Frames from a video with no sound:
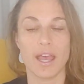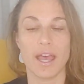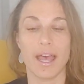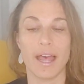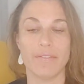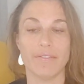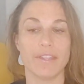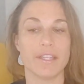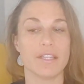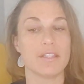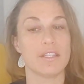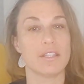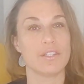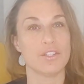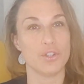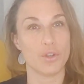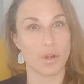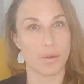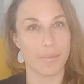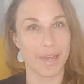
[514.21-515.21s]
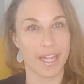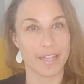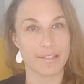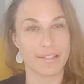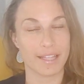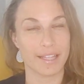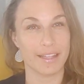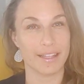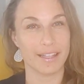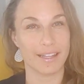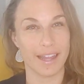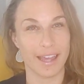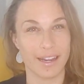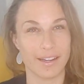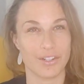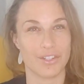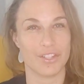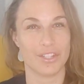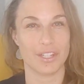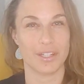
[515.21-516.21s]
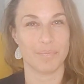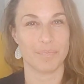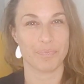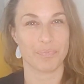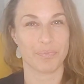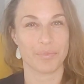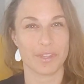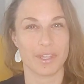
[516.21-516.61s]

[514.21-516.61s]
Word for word: And this is your masculine energy.